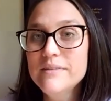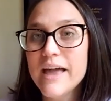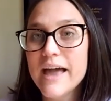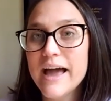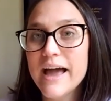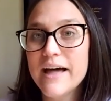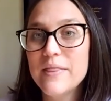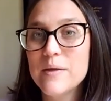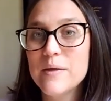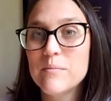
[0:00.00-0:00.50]

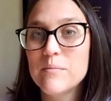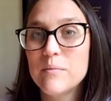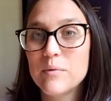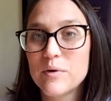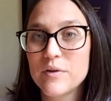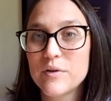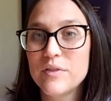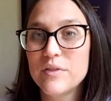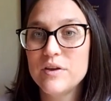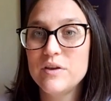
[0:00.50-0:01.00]
And the
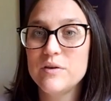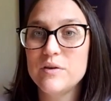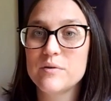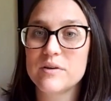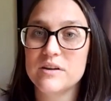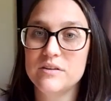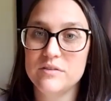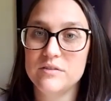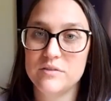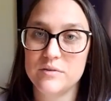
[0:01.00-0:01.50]
more that you
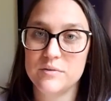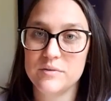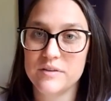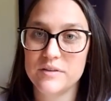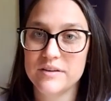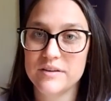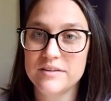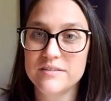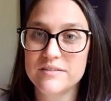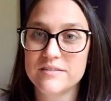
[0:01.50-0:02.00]
can do
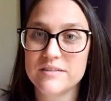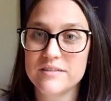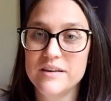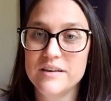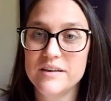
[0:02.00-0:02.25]
this,